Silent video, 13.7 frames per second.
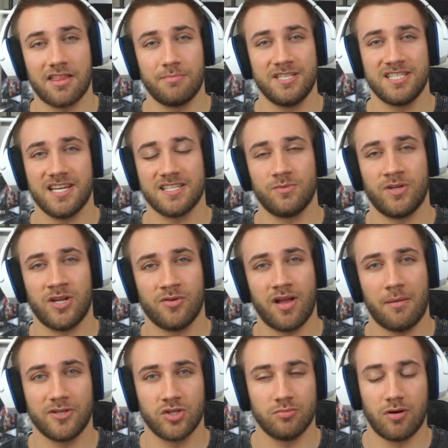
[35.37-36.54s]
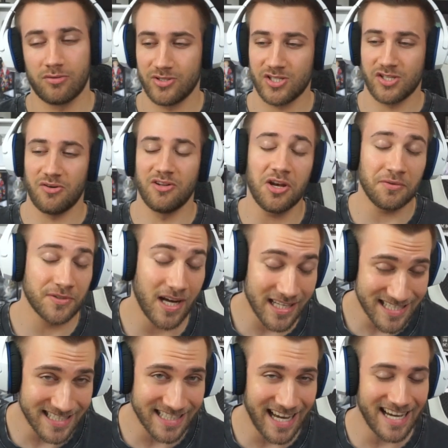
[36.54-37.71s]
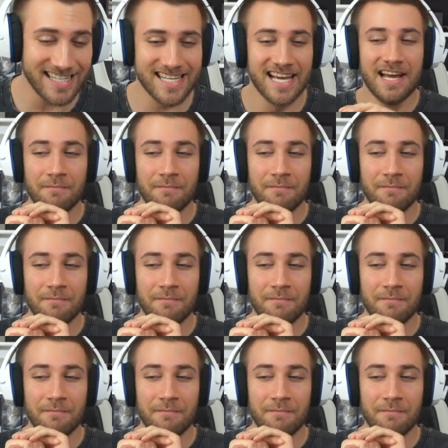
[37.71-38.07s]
BTS video coming tomorrow. So a lot of content, guys.